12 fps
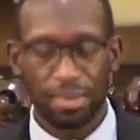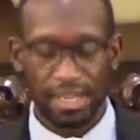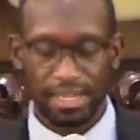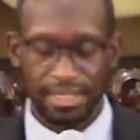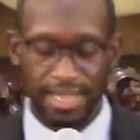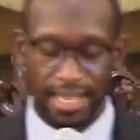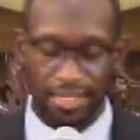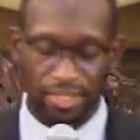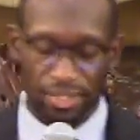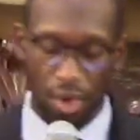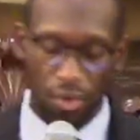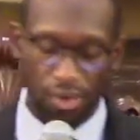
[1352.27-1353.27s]
but it takes
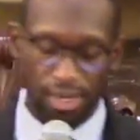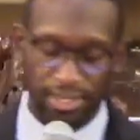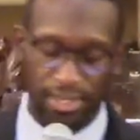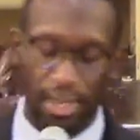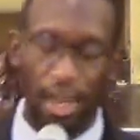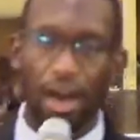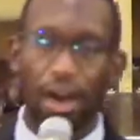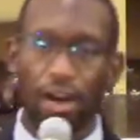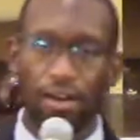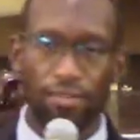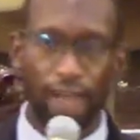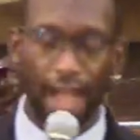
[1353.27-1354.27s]
notice
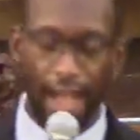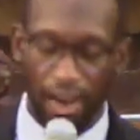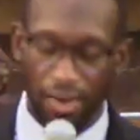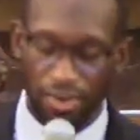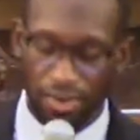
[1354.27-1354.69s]
of how